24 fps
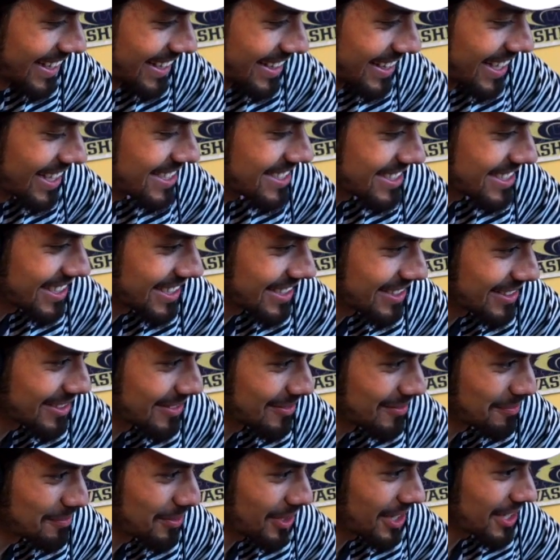that's like
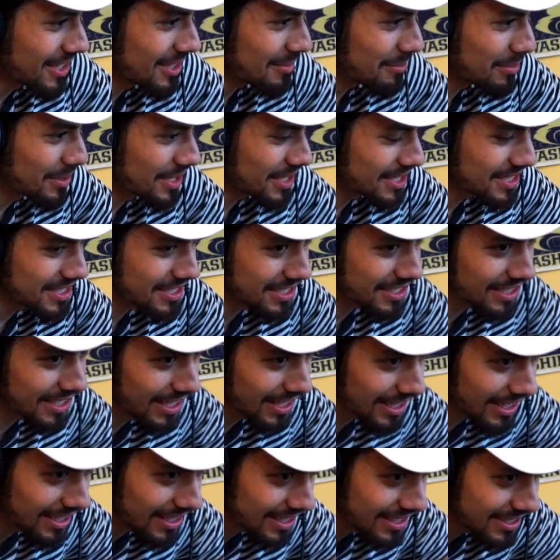probably the biggest thing,
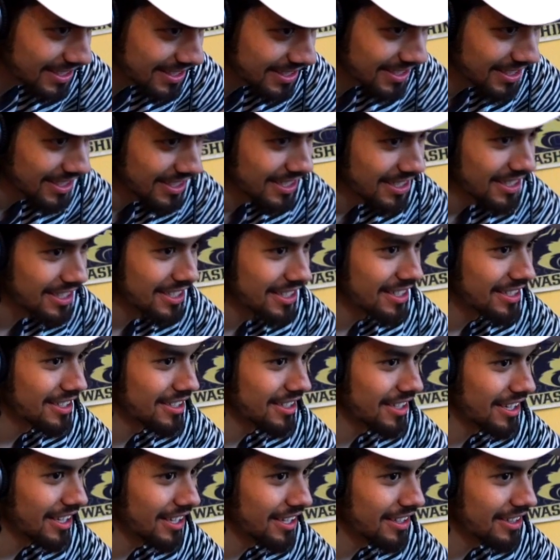I guess.
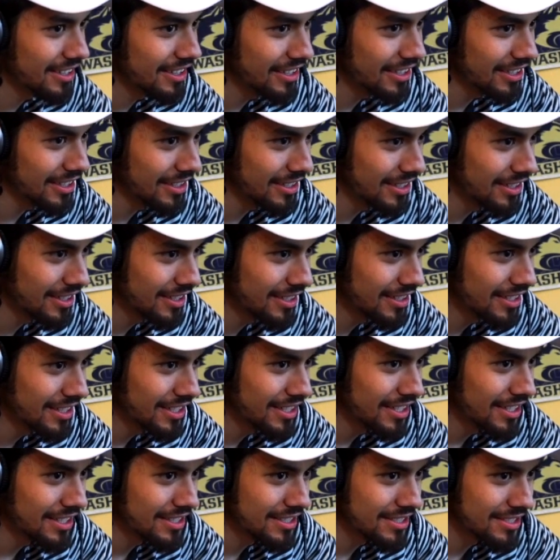And then
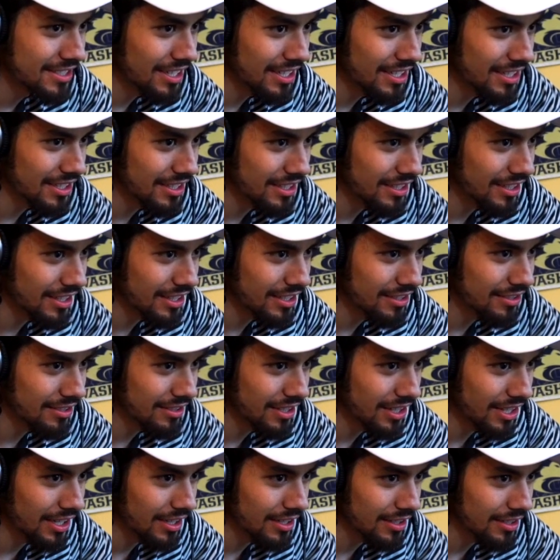second, like you
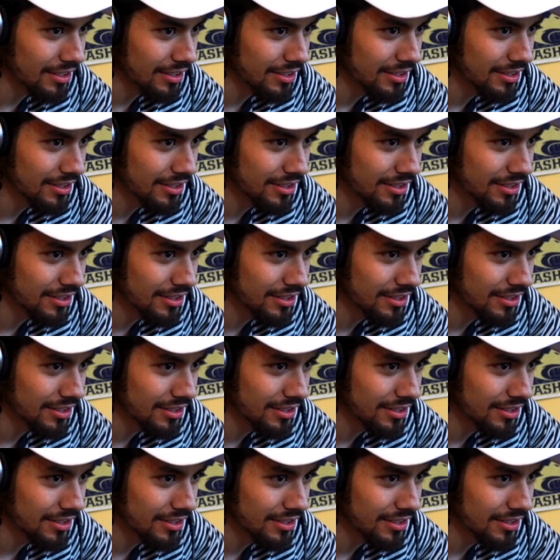gotta